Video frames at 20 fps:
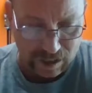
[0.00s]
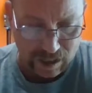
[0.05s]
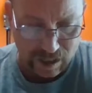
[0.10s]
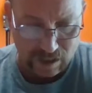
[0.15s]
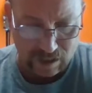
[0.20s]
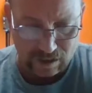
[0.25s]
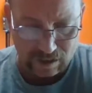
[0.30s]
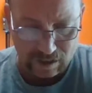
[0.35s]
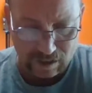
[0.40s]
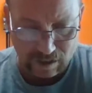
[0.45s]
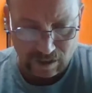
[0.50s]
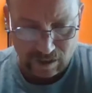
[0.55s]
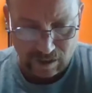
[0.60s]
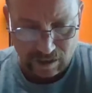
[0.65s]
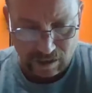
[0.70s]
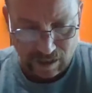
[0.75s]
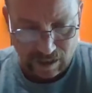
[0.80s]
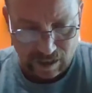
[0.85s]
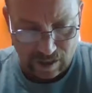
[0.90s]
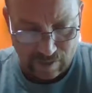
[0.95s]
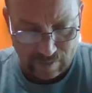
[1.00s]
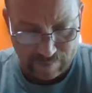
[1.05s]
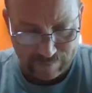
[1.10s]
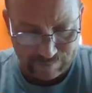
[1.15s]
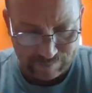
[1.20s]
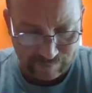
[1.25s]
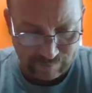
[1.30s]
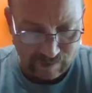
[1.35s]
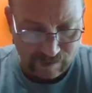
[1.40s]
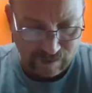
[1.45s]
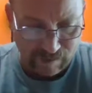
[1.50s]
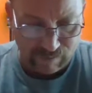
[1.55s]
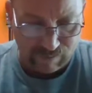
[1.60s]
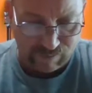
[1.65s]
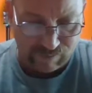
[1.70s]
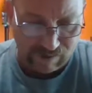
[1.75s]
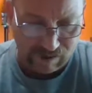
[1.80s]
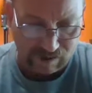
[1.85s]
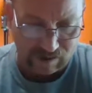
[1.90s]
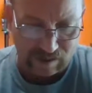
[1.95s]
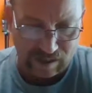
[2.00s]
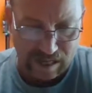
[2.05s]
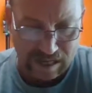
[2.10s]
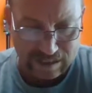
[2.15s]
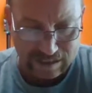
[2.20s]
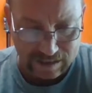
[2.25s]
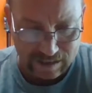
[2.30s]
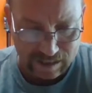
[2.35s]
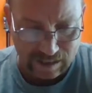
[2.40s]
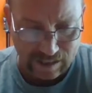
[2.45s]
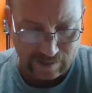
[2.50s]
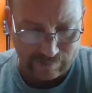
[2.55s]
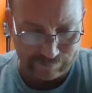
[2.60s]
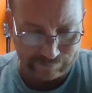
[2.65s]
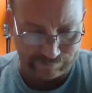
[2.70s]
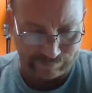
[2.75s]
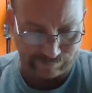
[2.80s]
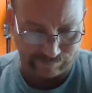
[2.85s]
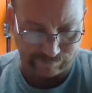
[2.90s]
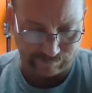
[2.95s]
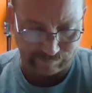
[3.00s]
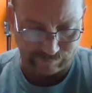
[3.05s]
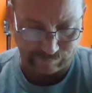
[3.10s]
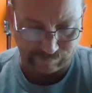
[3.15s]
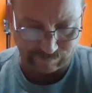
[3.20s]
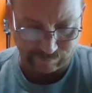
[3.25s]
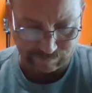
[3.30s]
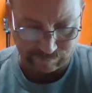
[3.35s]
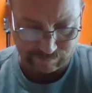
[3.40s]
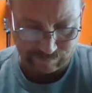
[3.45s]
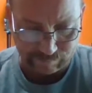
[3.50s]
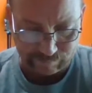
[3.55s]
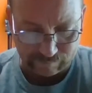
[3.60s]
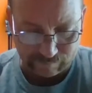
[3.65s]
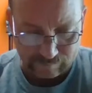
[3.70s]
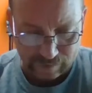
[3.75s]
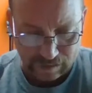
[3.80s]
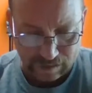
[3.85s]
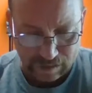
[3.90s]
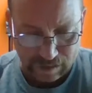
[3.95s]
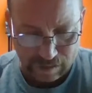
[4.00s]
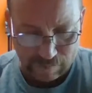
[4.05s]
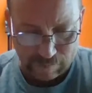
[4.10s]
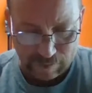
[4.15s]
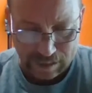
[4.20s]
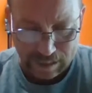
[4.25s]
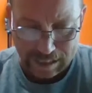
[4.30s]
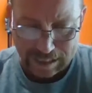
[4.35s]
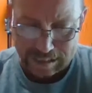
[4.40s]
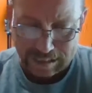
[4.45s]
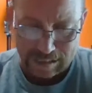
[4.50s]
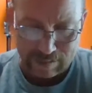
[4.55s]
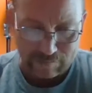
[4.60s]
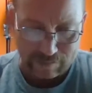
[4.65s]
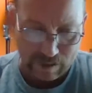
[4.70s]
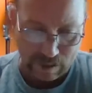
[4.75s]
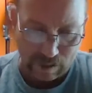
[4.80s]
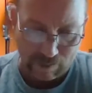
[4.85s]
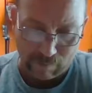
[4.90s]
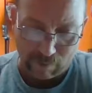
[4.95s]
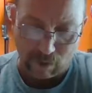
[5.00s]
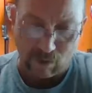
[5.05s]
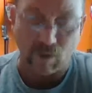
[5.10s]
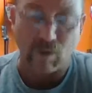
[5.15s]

Connor. Um, fifth last night. Uh, behind him, Dylan